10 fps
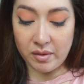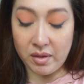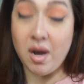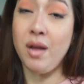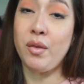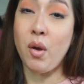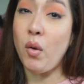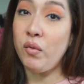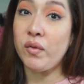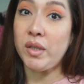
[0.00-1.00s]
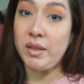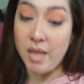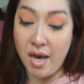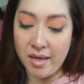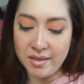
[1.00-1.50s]
gone over a
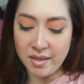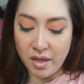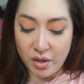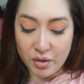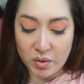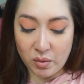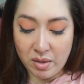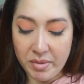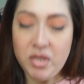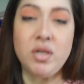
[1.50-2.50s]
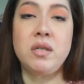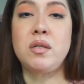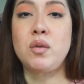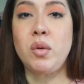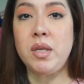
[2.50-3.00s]
lot, so let me
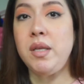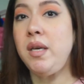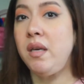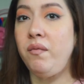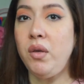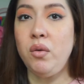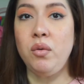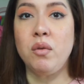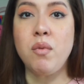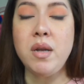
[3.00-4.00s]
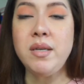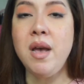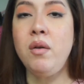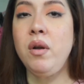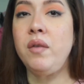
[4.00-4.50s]
just quickly give you the
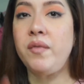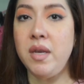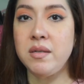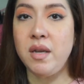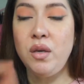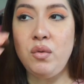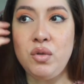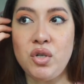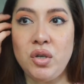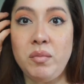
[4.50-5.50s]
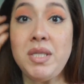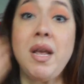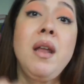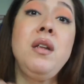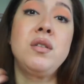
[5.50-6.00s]
rundown of things that you should be
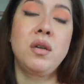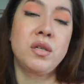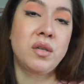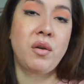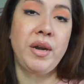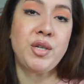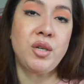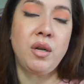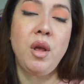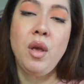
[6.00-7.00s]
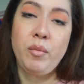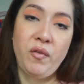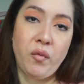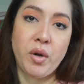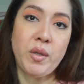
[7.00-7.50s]
taking into consideration
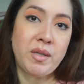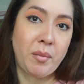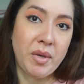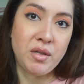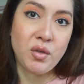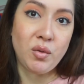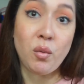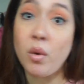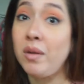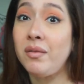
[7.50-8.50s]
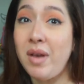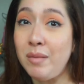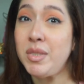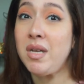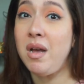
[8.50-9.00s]
before you step into the world of
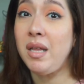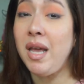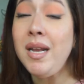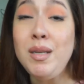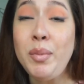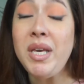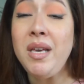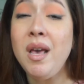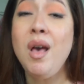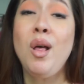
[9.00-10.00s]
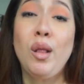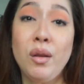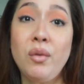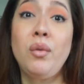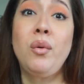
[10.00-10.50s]
Amazon KDP
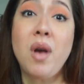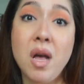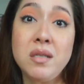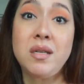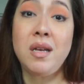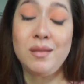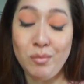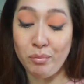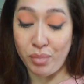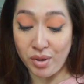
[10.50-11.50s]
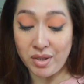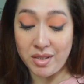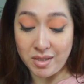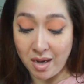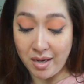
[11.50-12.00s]
low content book
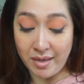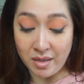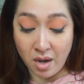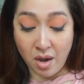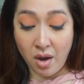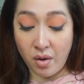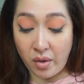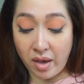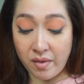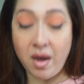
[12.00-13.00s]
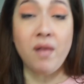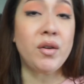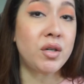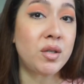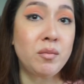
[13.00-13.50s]
design. Okay, the
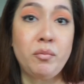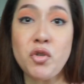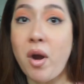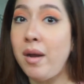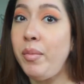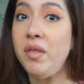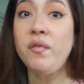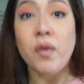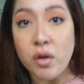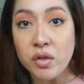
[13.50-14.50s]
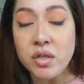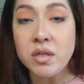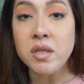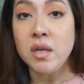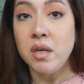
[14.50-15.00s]
covers. Try to be the first